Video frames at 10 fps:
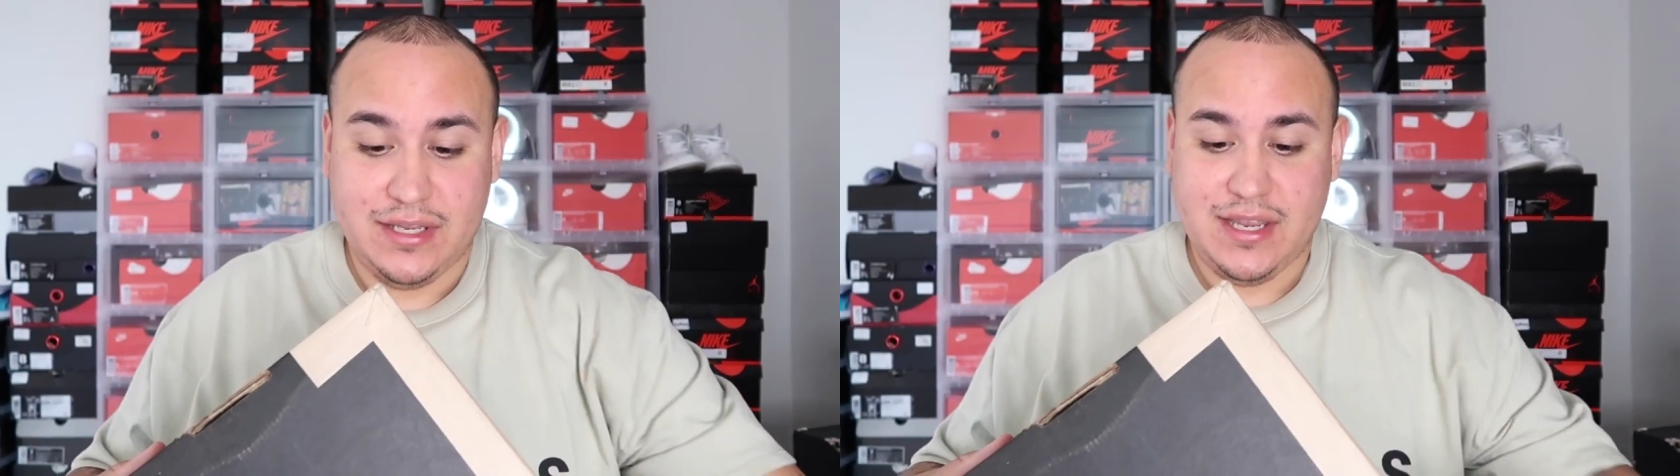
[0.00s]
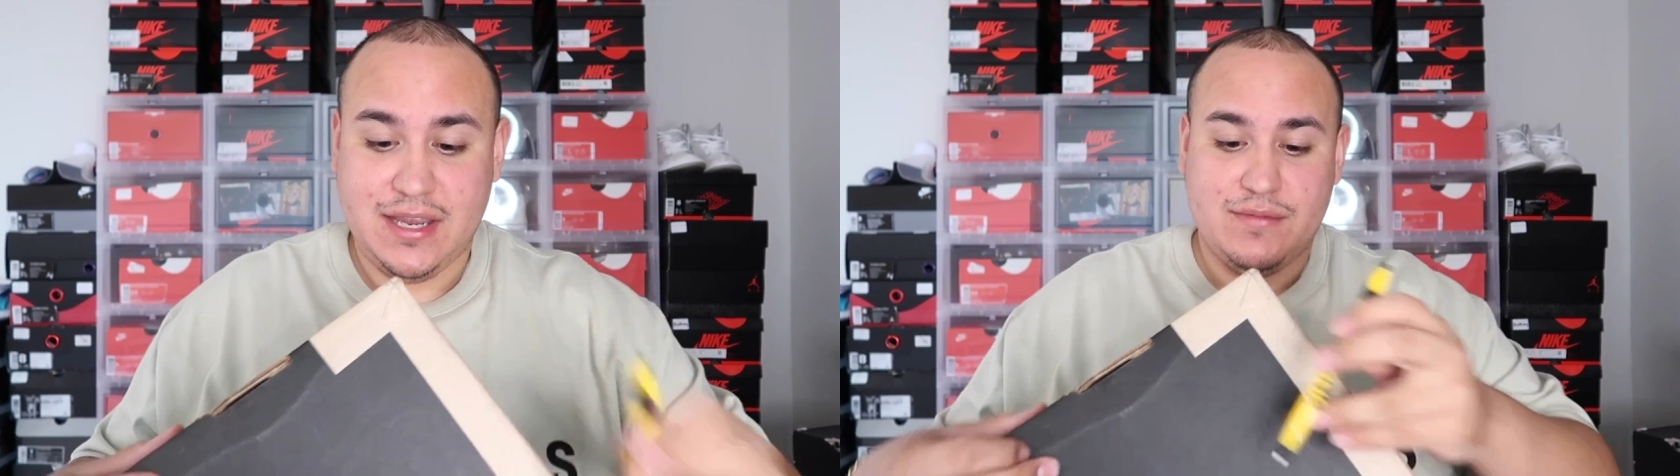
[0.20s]

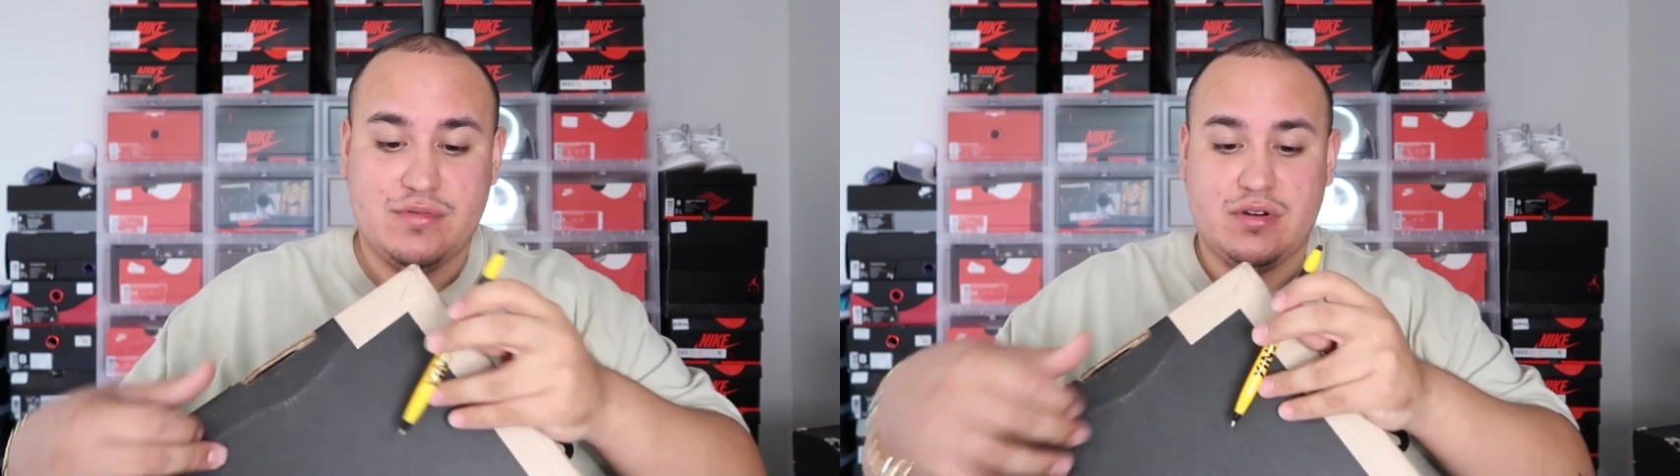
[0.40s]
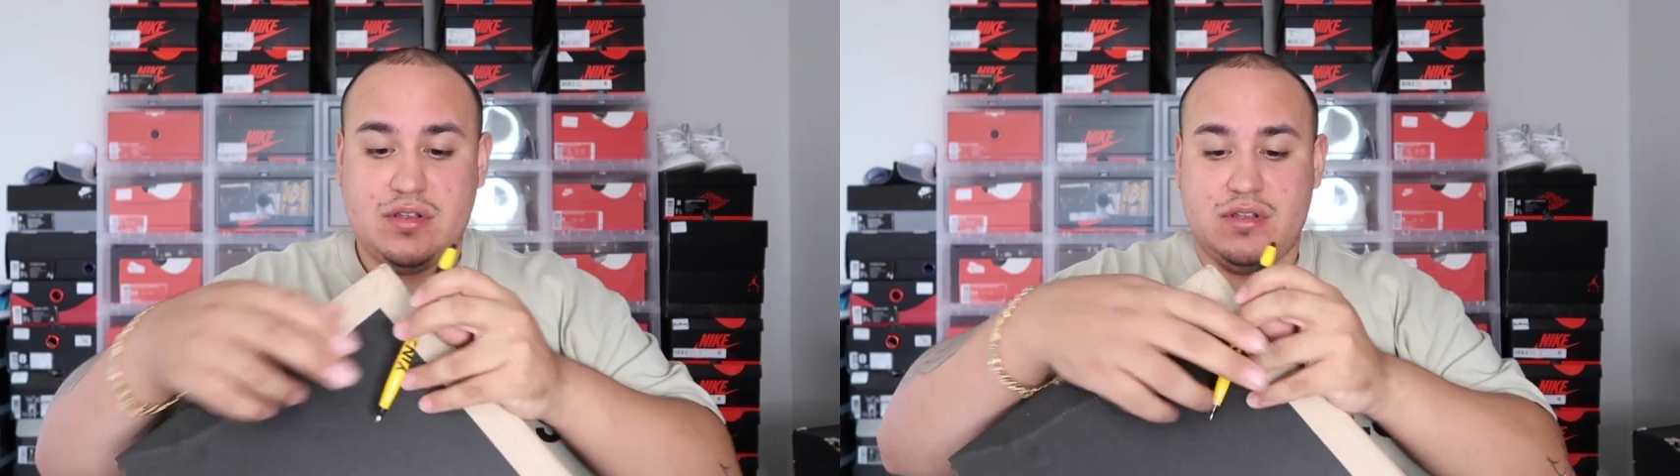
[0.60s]

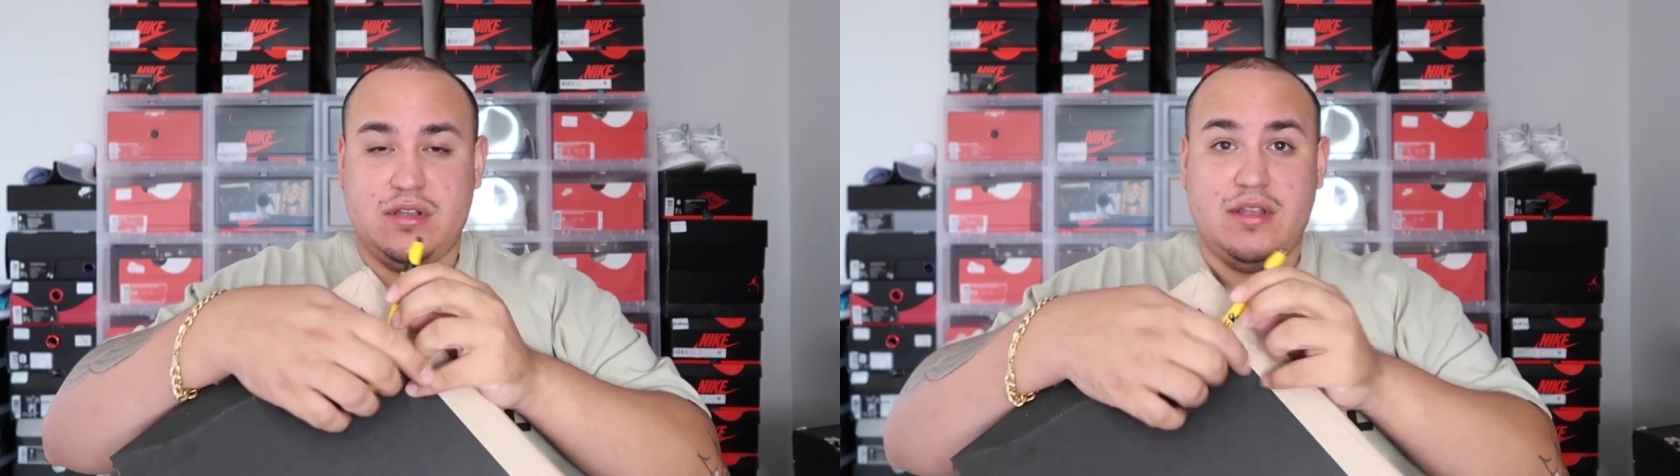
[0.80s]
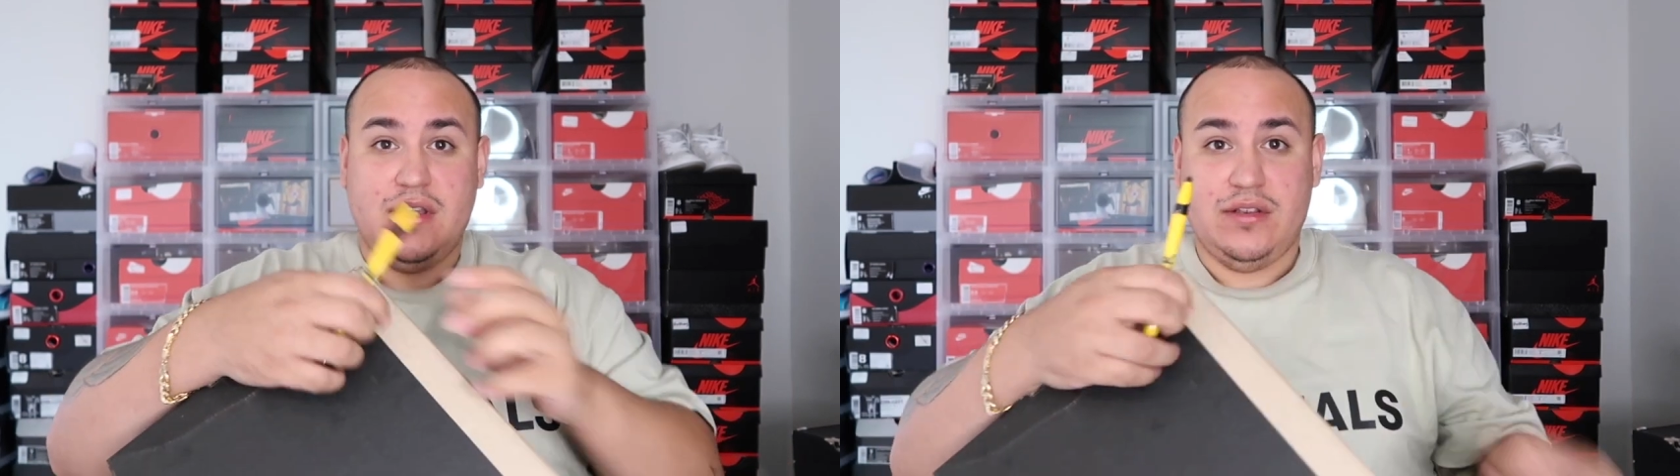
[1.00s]
camera.
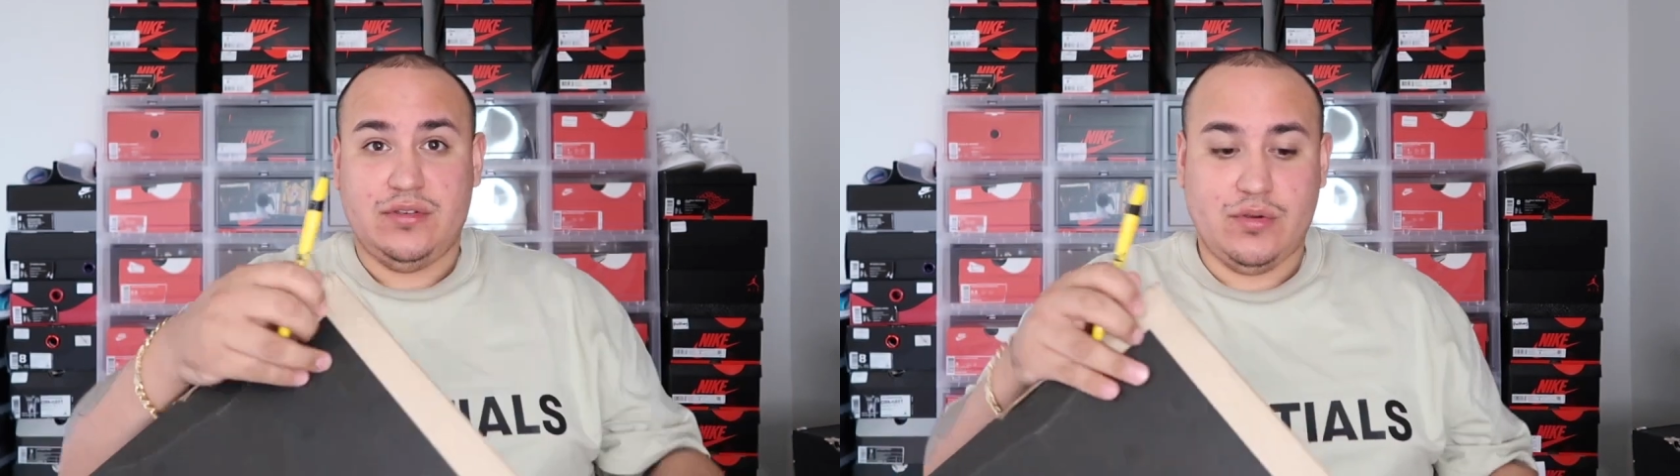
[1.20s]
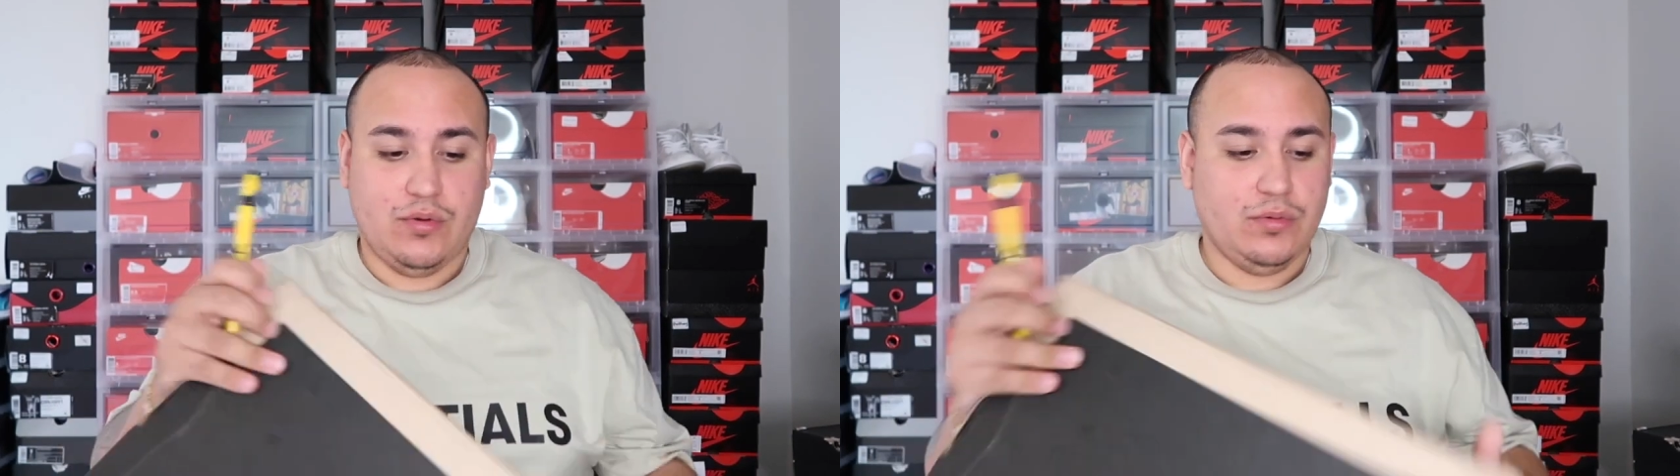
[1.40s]

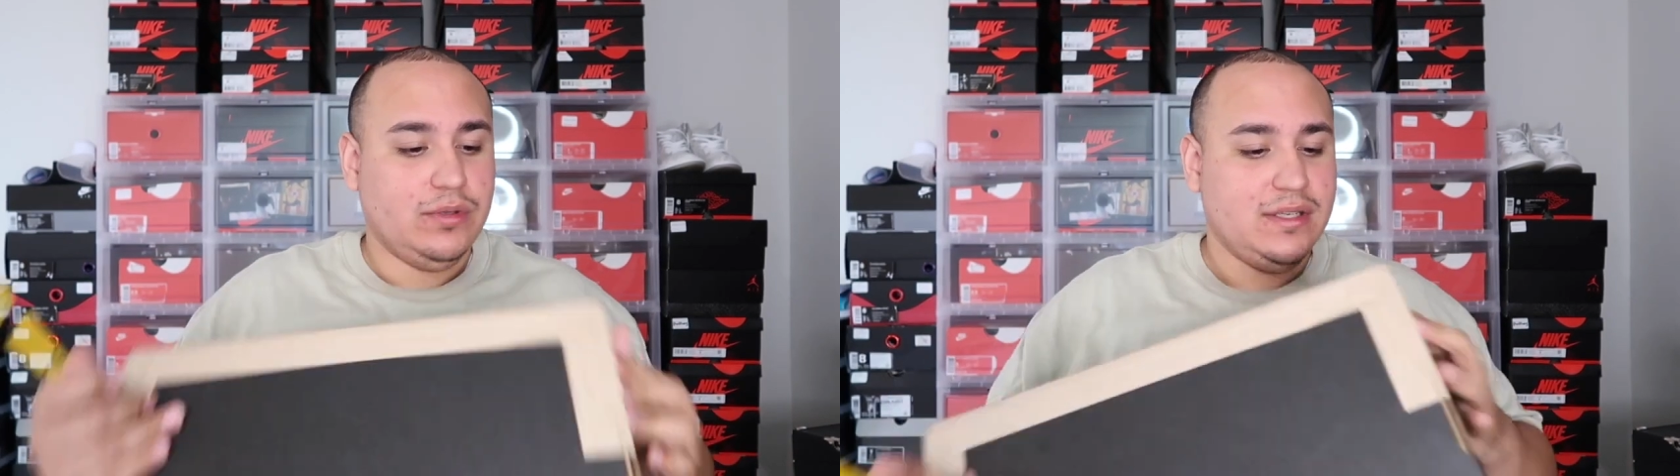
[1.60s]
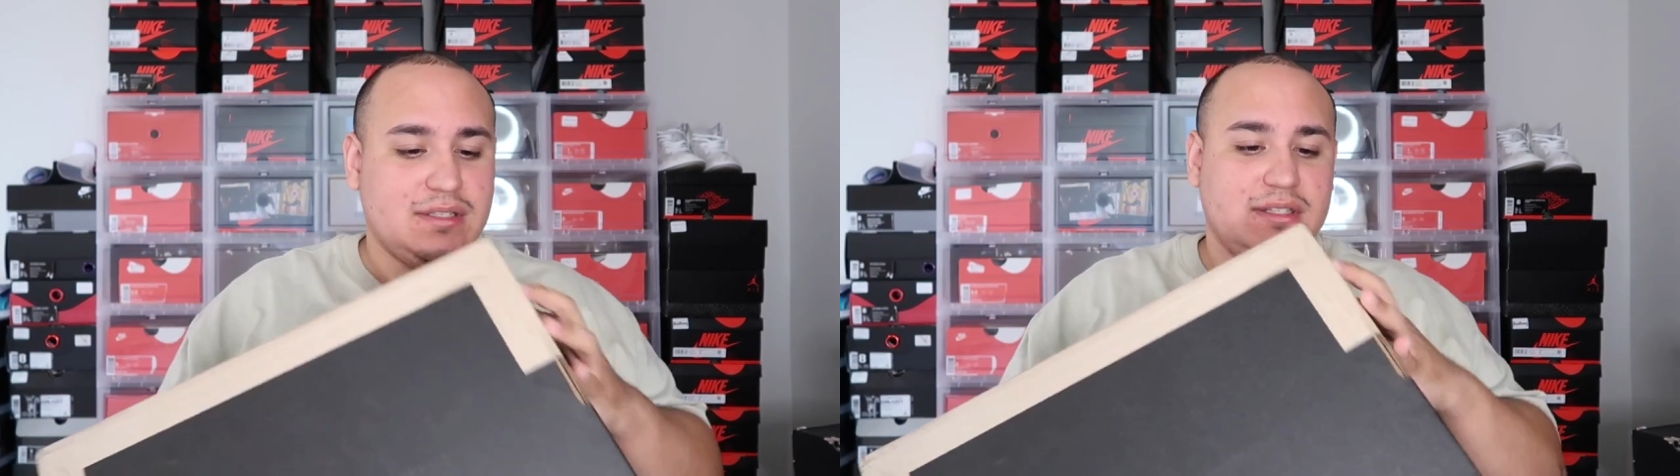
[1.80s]
So
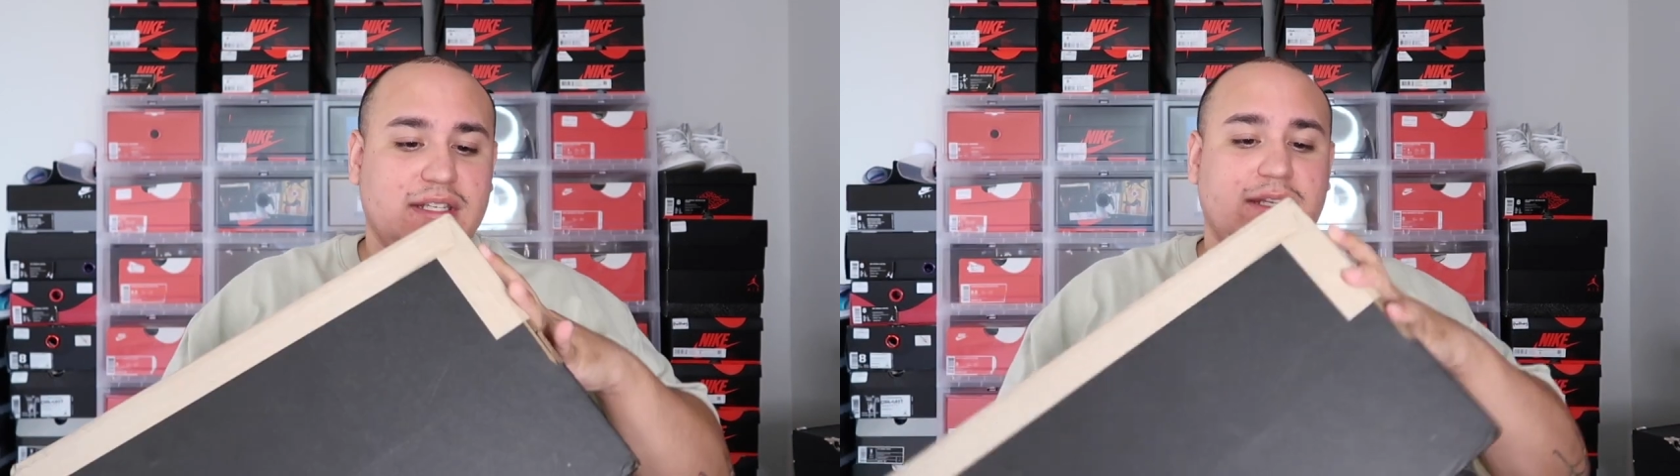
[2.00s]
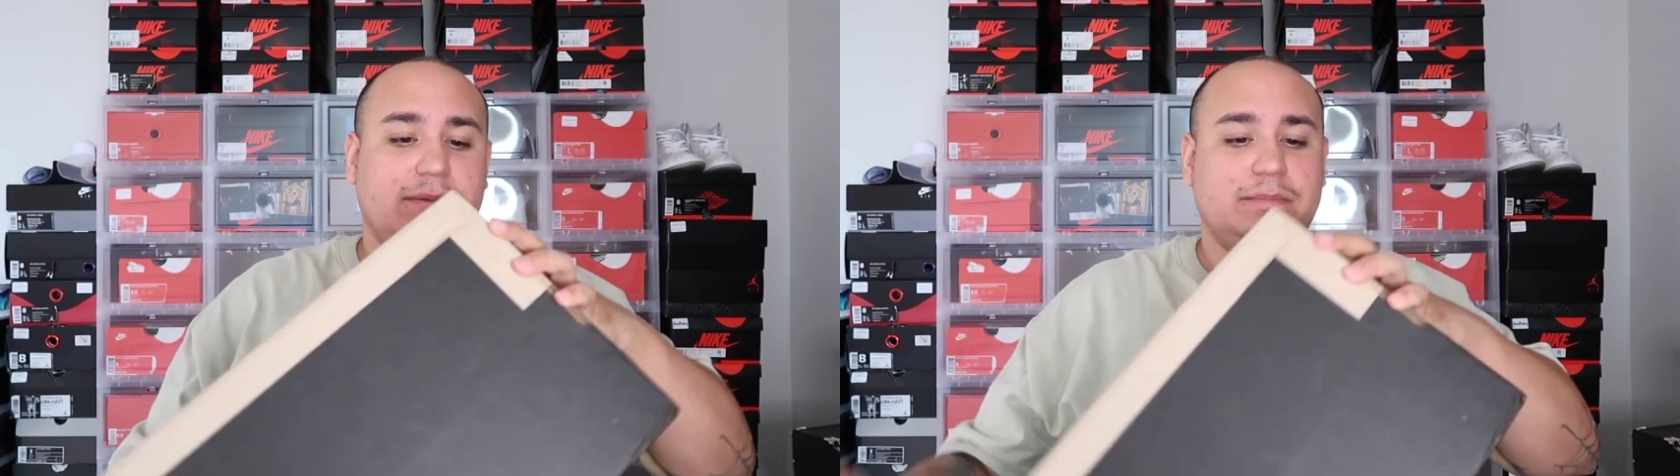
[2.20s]
let's see.